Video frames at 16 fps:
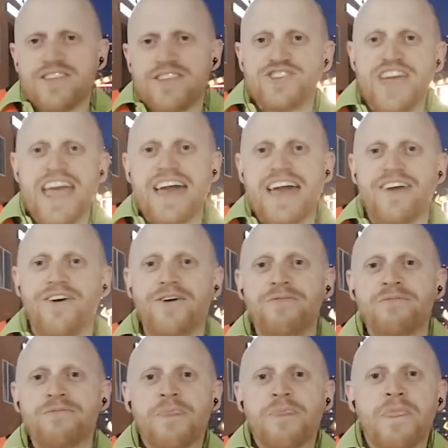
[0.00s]
the channel.
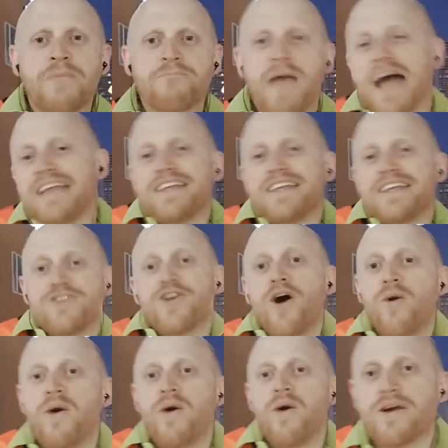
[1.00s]
I didn't
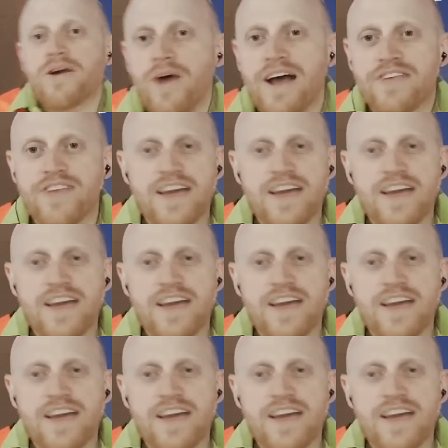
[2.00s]
know what it was.